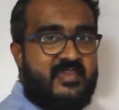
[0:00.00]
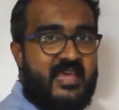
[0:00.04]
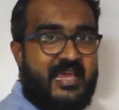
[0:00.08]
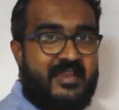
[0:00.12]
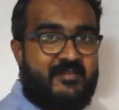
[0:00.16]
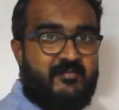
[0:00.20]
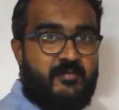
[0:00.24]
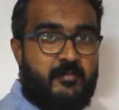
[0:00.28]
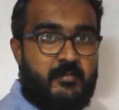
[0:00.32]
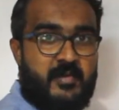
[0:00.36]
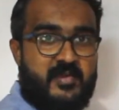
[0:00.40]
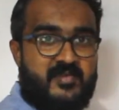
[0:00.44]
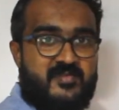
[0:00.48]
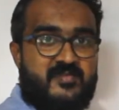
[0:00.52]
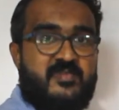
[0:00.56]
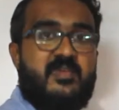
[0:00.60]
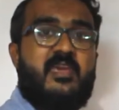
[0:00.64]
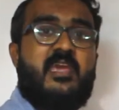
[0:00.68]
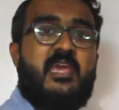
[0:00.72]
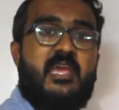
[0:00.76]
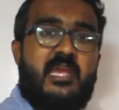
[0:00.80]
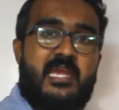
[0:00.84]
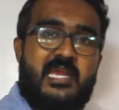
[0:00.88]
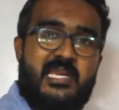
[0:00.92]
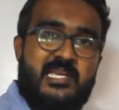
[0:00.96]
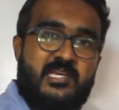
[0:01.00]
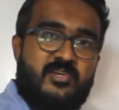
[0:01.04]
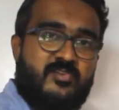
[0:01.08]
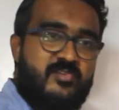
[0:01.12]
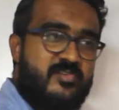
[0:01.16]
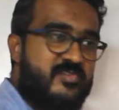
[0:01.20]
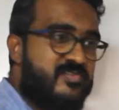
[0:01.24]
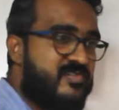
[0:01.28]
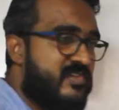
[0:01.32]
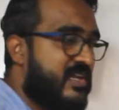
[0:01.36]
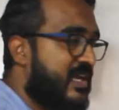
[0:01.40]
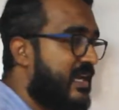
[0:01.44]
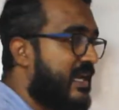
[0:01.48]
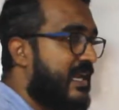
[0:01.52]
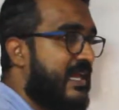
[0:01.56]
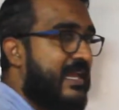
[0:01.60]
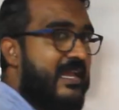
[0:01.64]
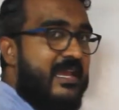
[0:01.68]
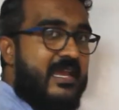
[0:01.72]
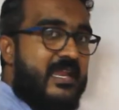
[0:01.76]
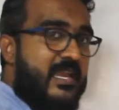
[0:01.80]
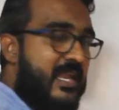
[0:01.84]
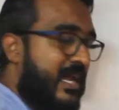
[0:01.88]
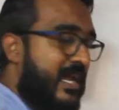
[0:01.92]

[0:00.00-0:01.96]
alphabets, interestingly in